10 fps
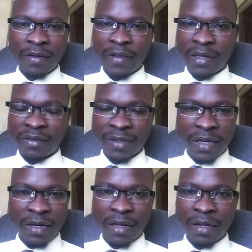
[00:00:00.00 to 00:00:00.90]
that
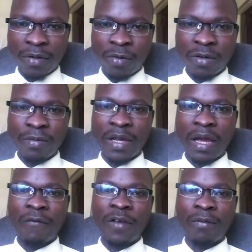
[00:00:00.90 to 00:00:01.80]
Raila could be
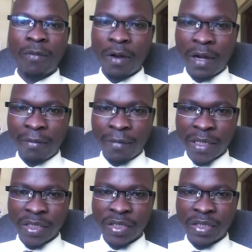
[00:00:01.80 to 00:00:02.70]
having more
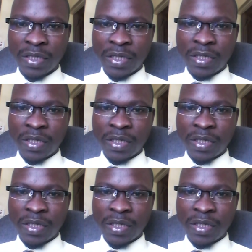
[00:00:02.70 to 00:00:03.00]
numbers